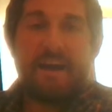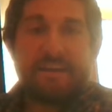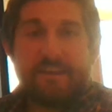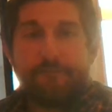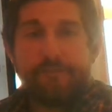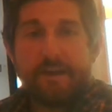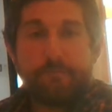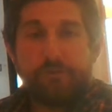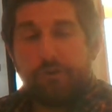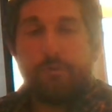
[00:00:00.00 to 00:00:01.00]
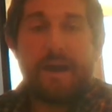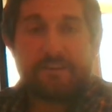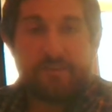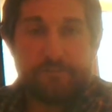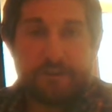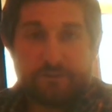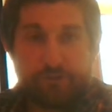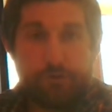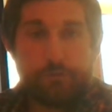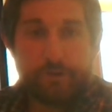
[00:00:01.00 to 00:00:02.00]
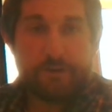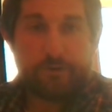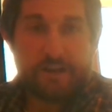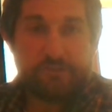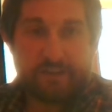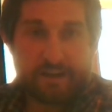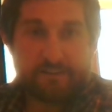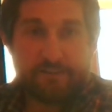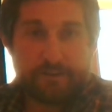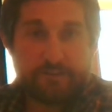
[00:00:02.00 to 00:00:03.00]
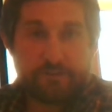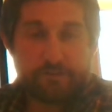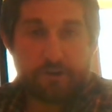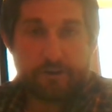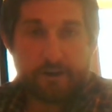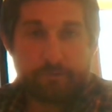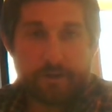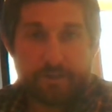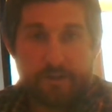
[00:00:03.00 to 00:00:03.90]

I give them two activities, two rearranging activities to start off with.